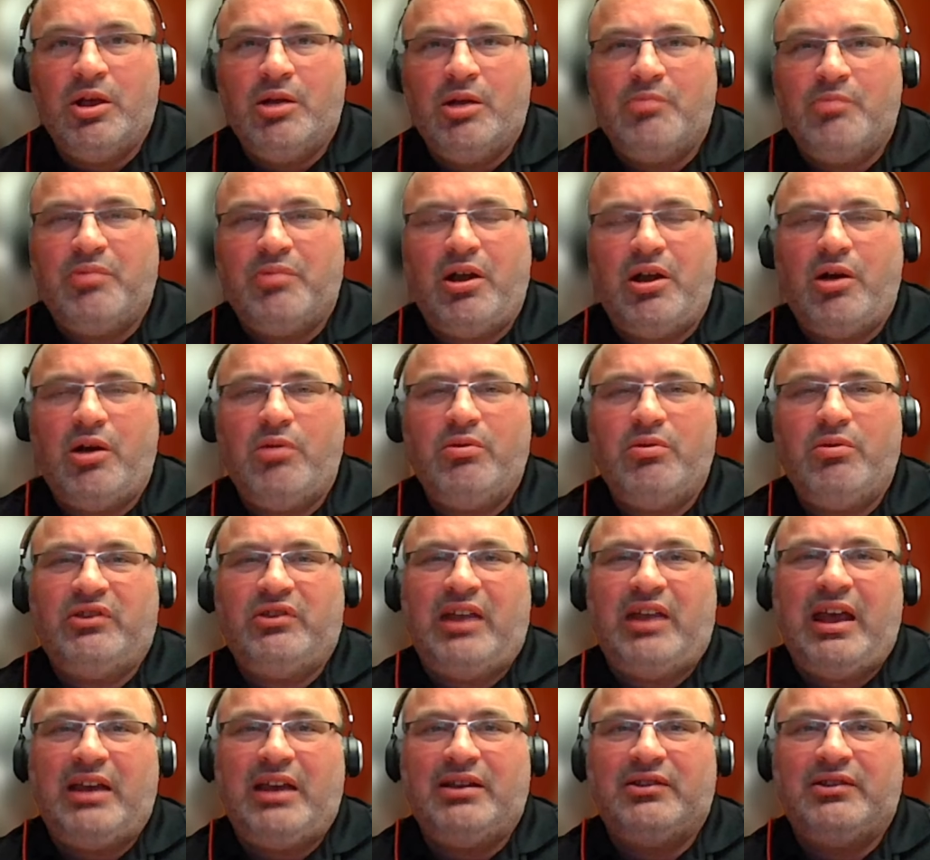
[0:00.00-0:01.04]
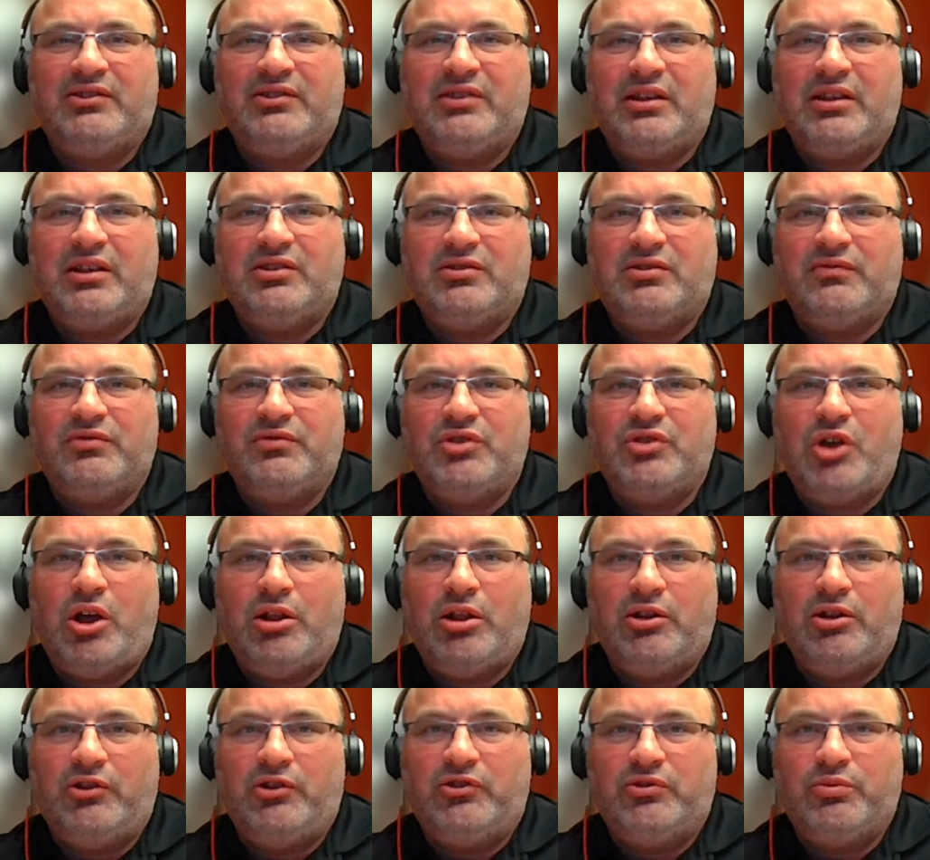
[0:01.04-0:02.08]
But I always had a sense of
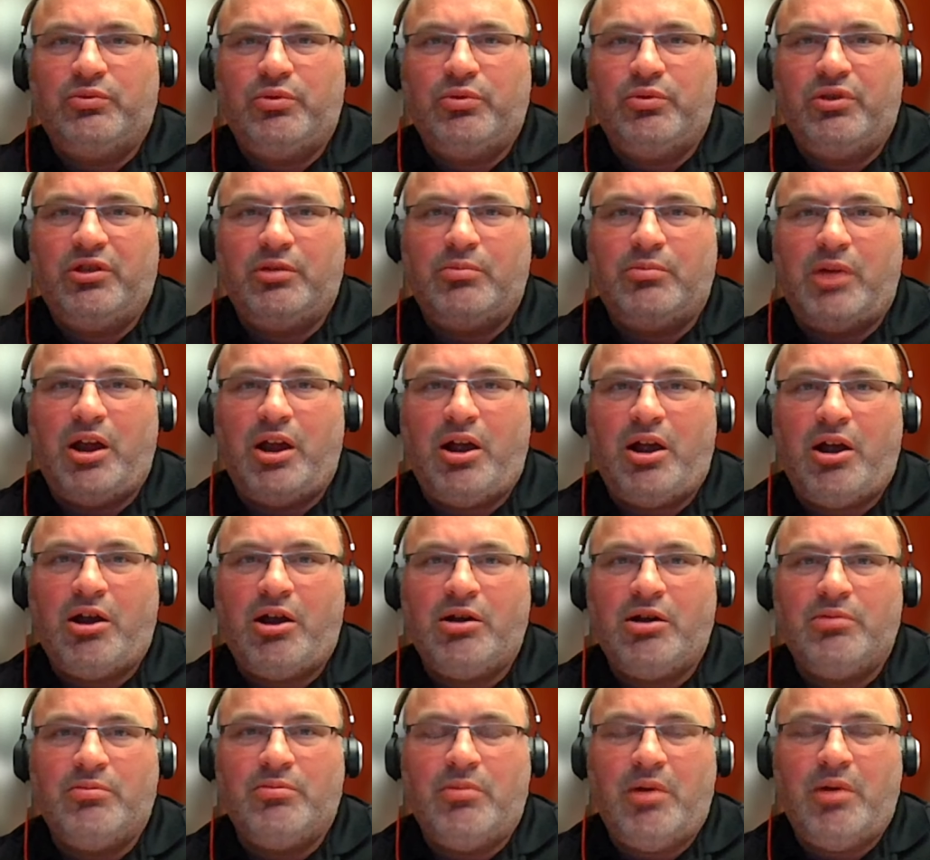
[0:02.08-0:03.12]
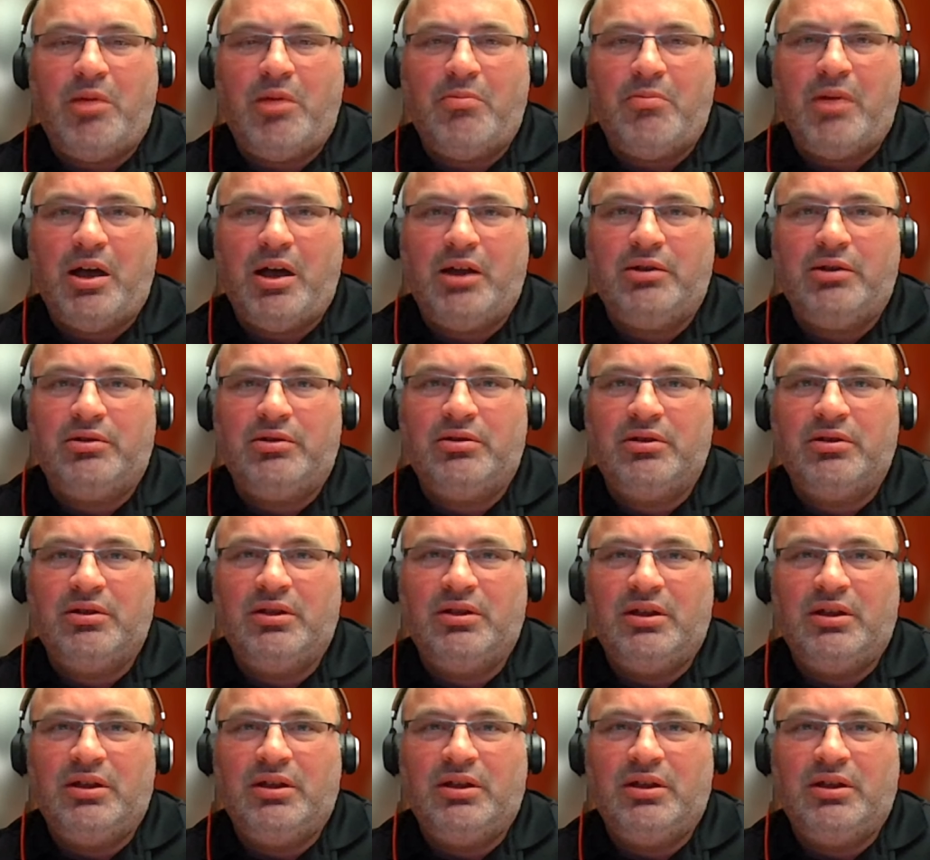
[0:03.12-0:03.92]
knowledge within my heart and my mind.